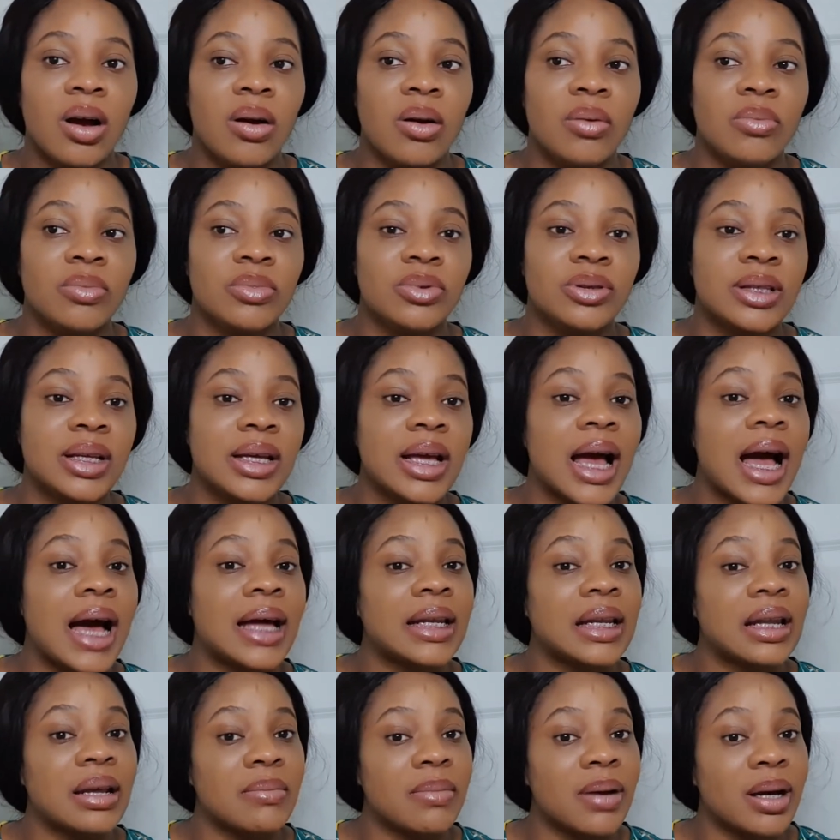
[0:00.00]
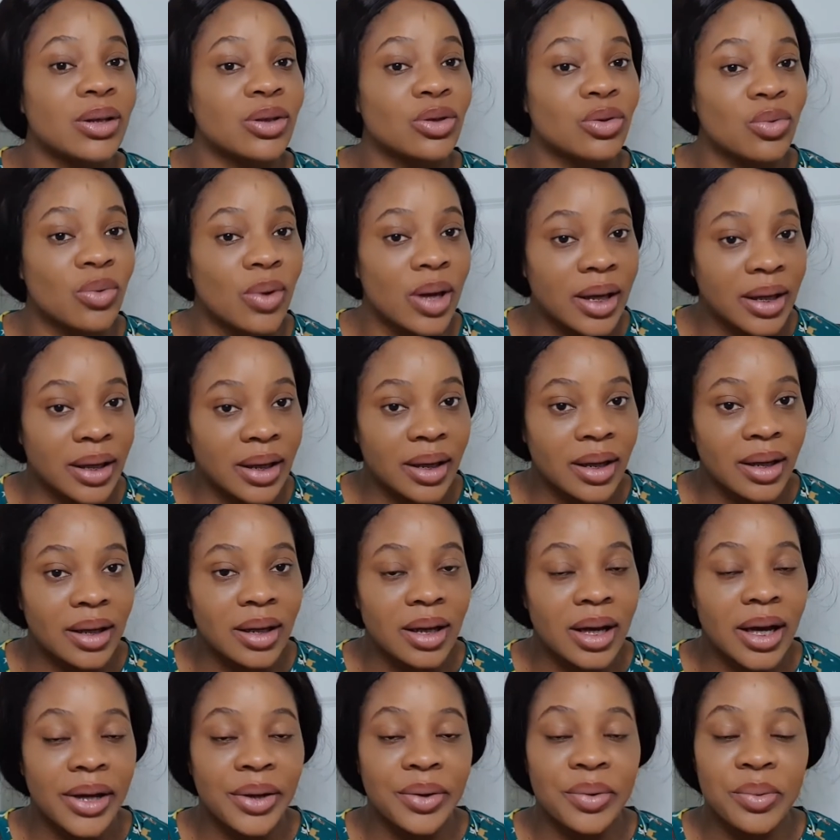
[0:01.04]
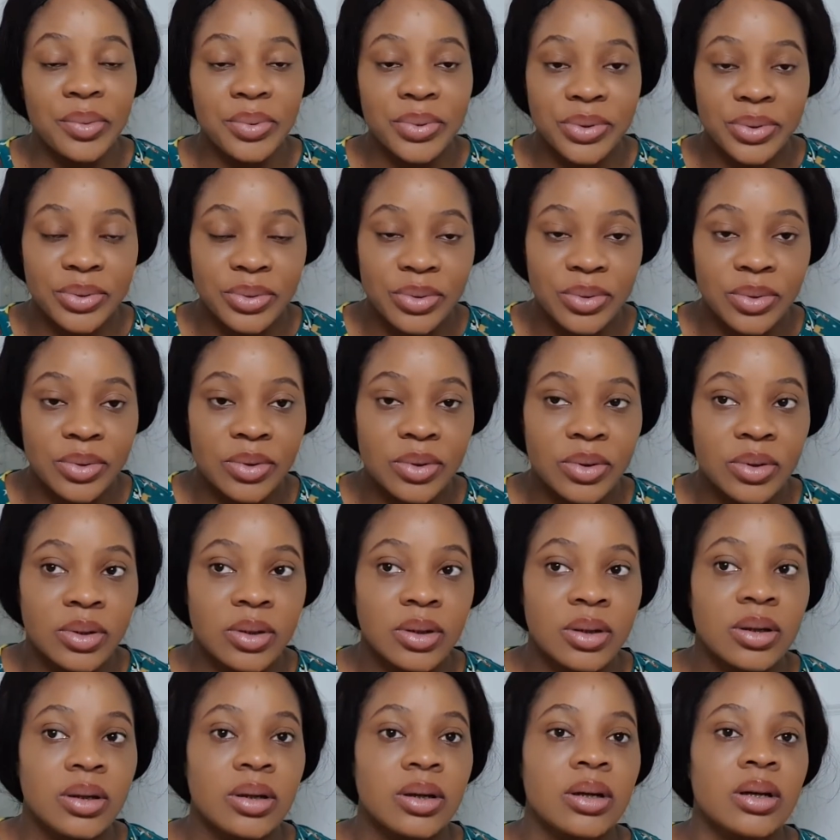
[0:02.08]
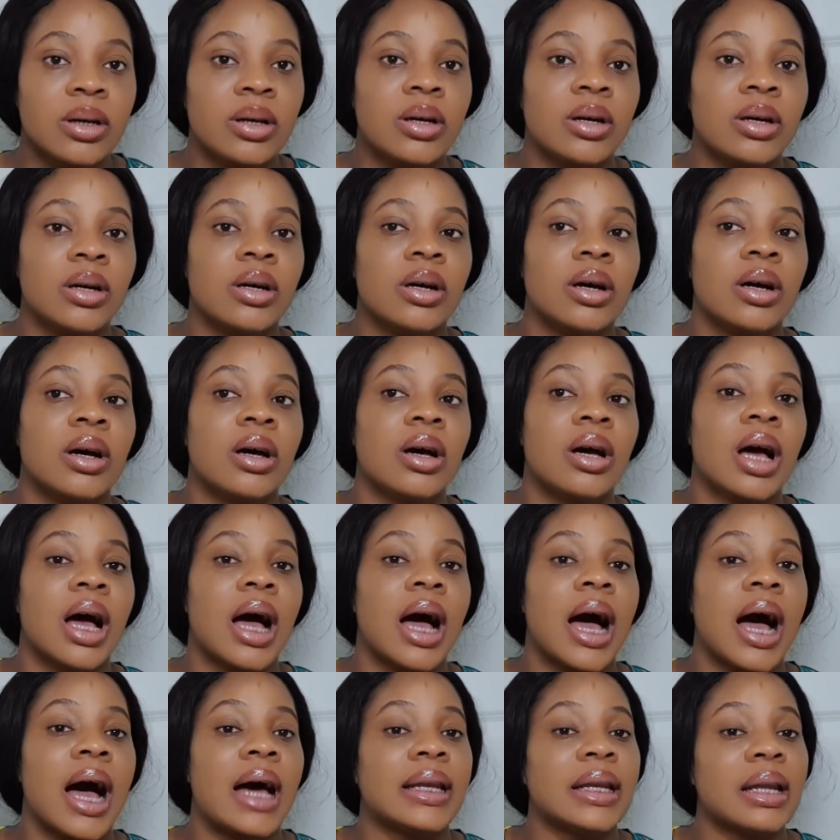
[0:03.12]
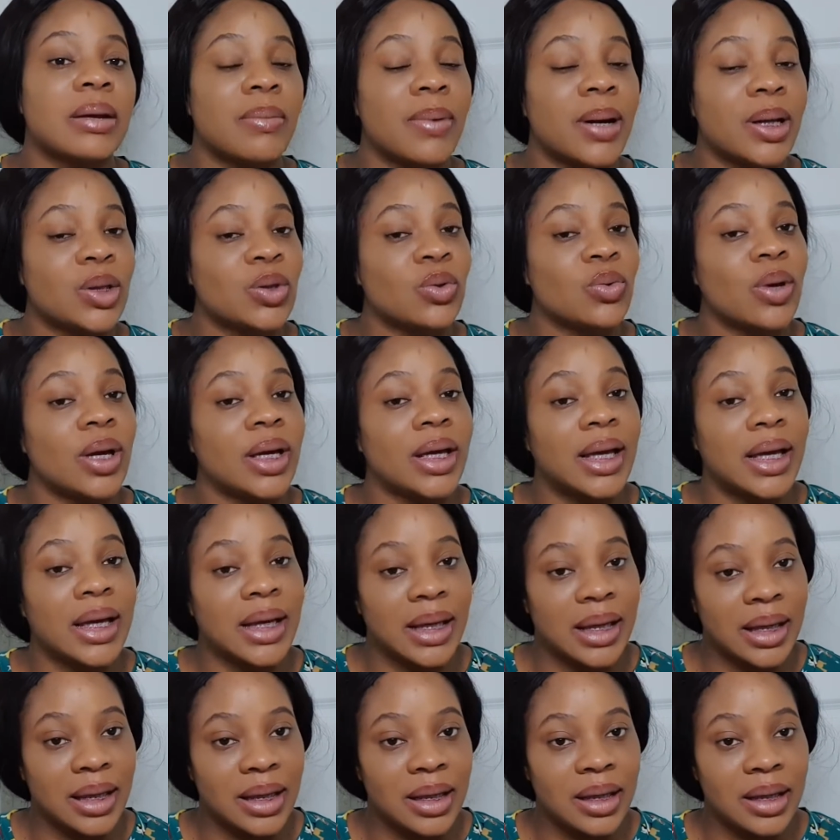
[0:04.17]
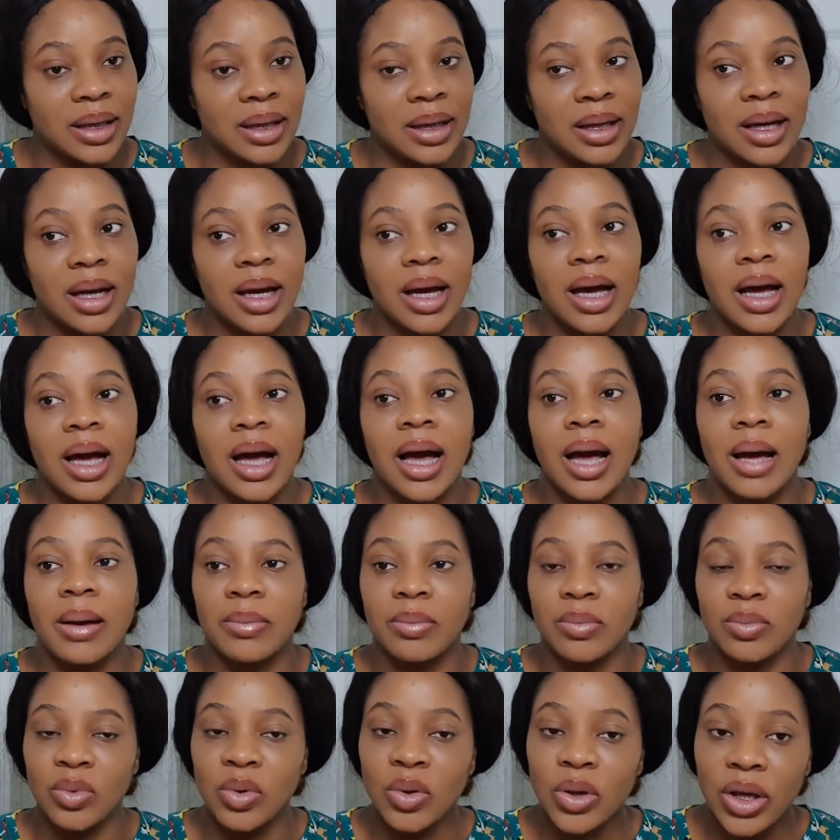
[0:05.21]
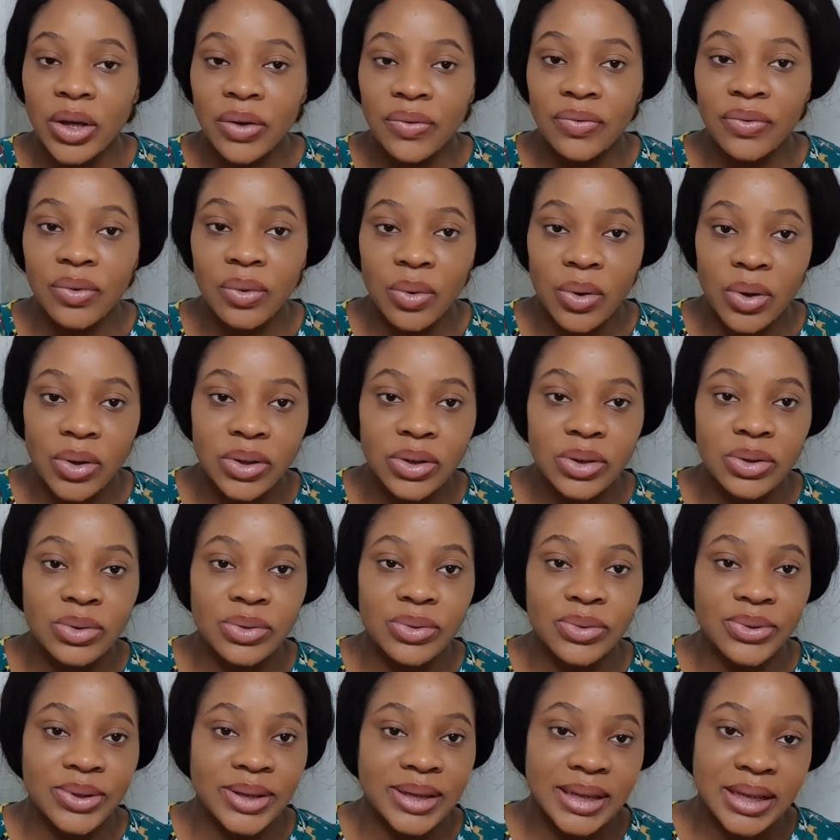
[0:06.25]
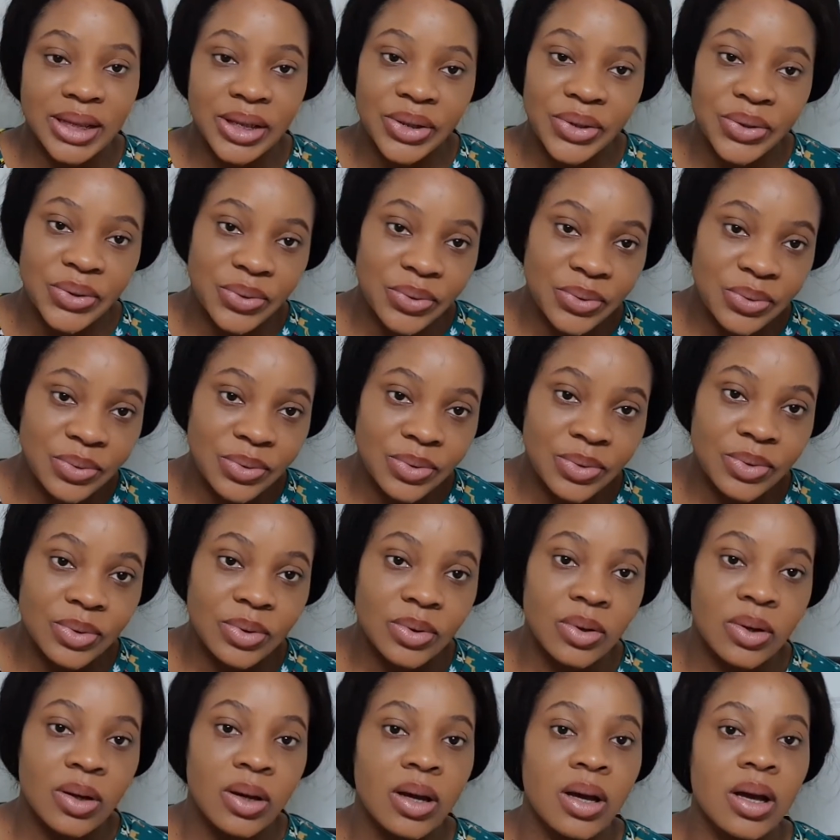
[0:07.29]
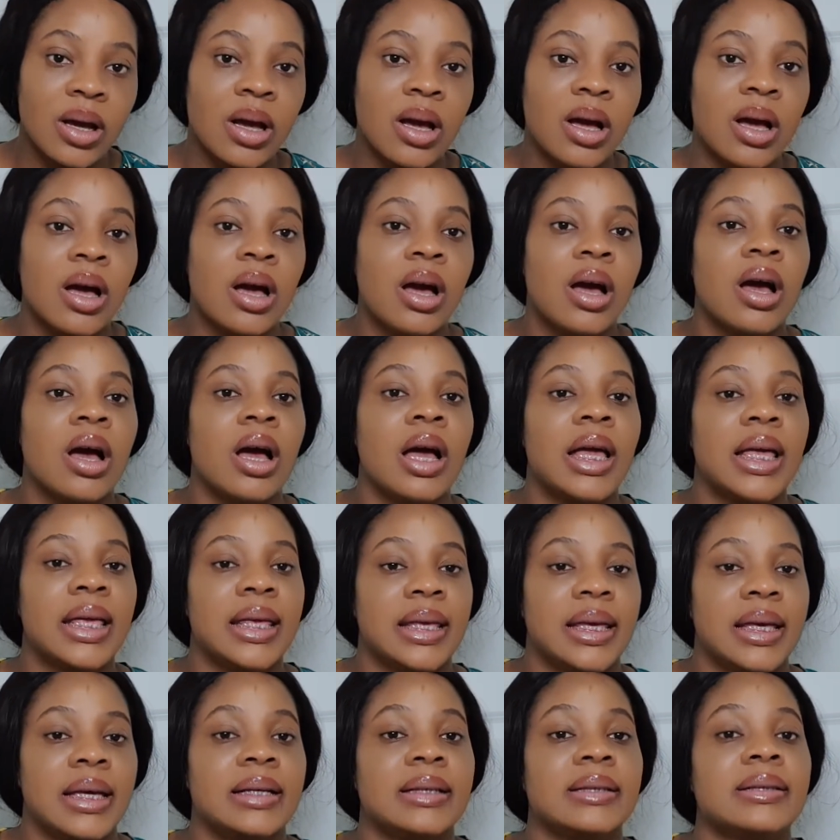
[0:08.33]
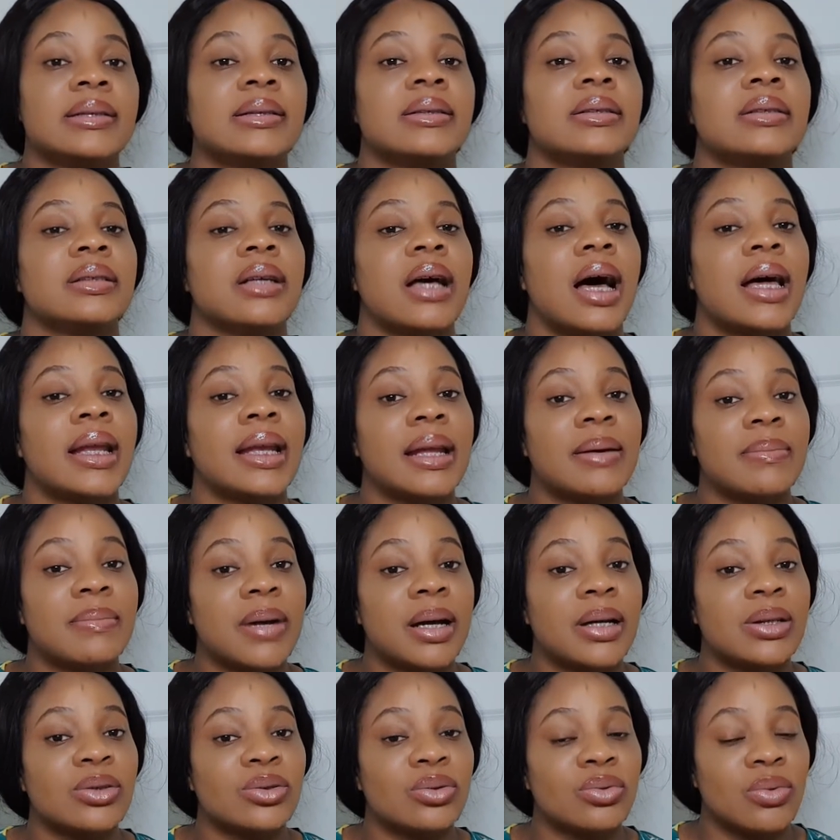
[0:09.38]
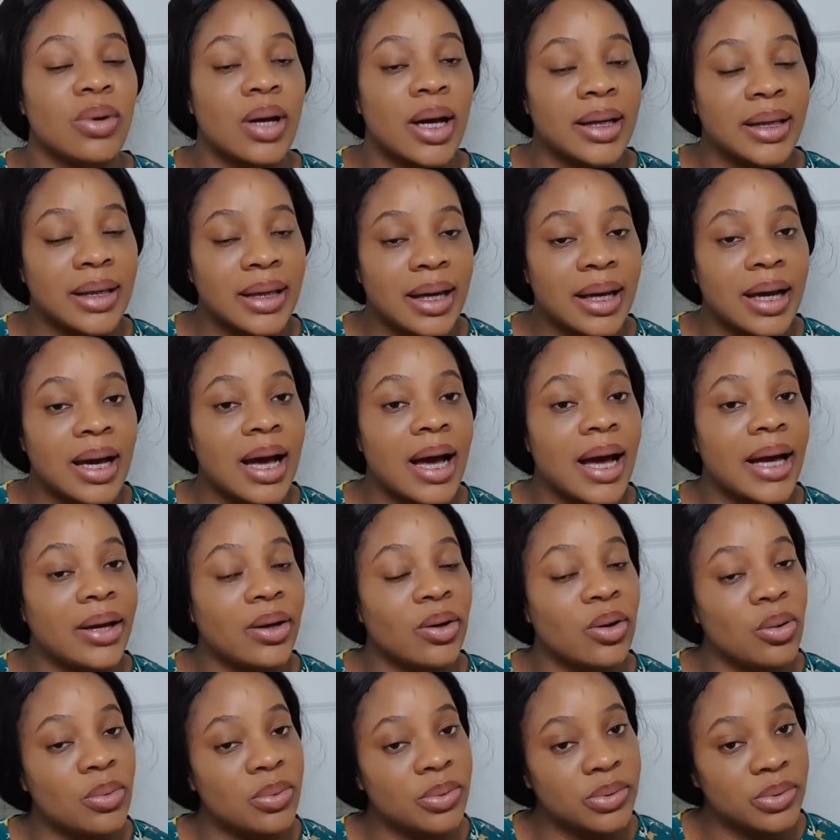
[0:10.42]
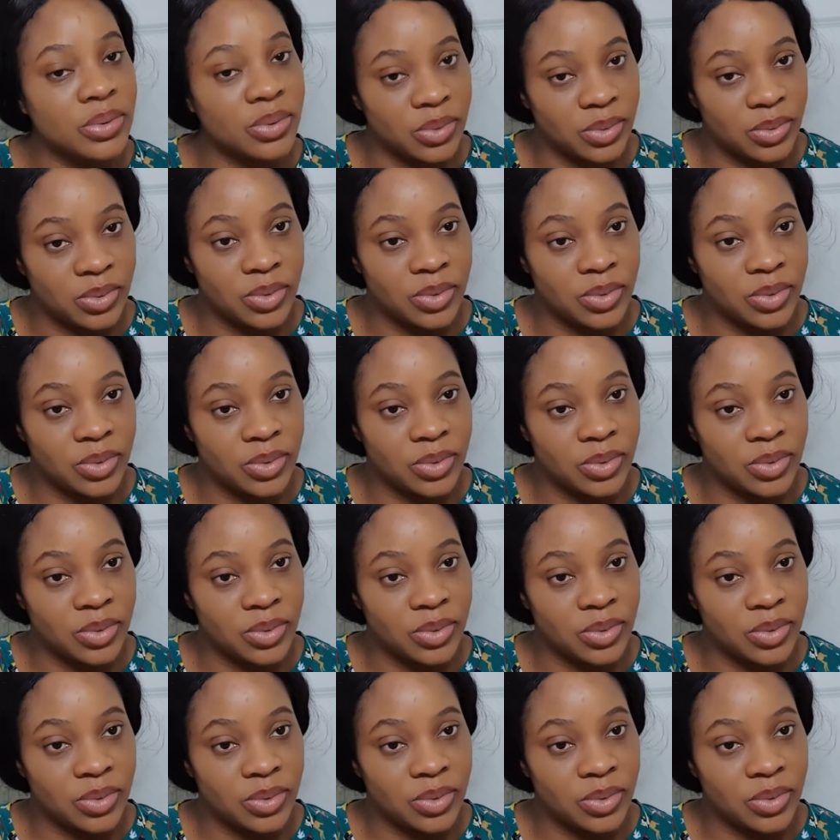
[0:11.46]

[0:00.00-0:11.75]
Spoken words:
Say Anam atu anya. I hope so. Anam atu anya again. I'm looking forward to seeing you. Yes, Anam atu anya. I hope so.